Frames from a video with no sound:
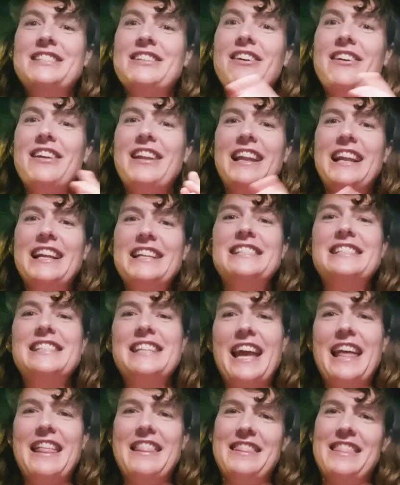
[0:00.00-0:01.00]
So let's
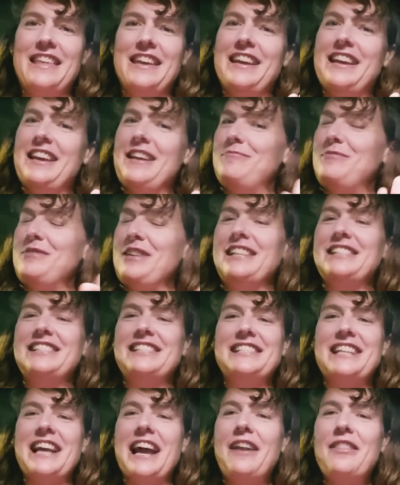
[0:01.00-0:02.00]
get the
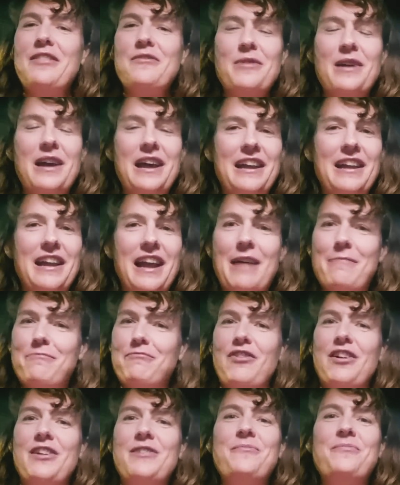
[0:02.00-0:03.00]
objections out of the way up
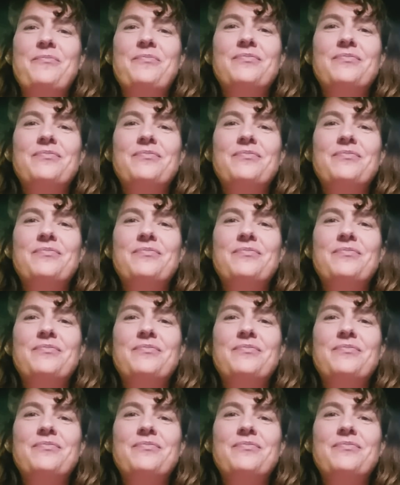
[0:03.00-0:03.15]
front.